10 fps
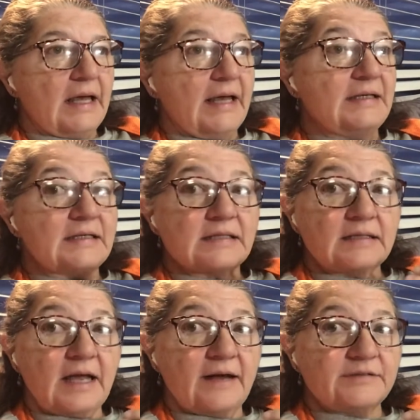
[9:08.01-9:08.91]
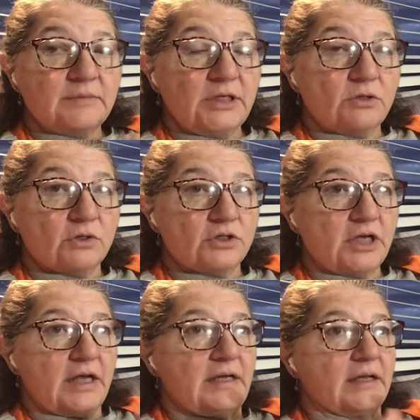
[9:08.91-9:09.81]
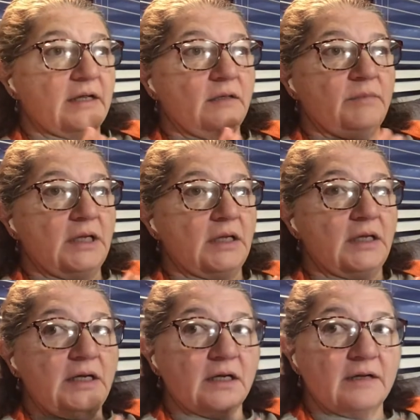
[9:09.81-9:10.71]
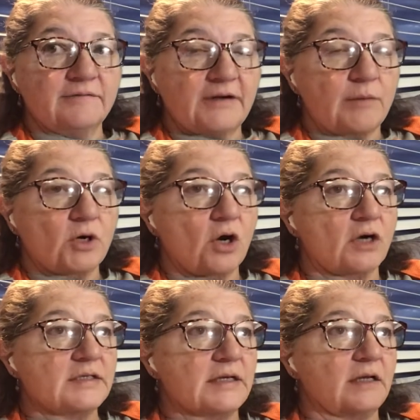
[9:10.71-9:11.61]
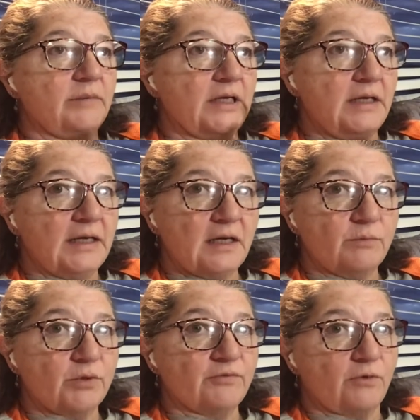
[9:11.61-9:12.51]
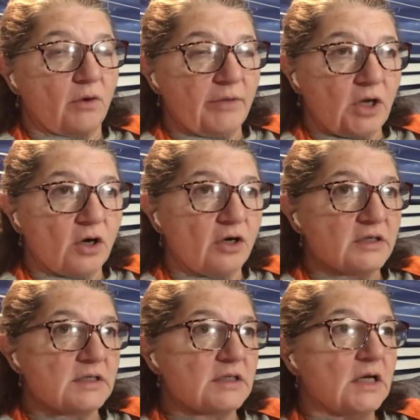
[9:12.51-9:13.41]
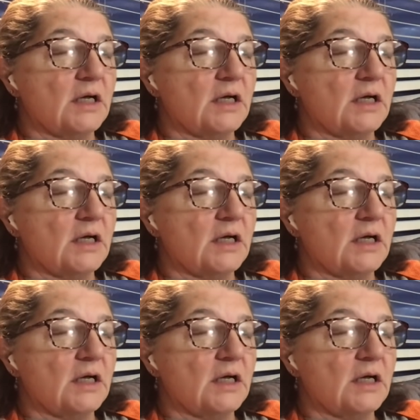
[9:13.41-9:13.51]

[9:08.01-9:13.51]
And it doesn't have to be crocheted. It can be any kind of fiber arts. It can be any kind of performing arts.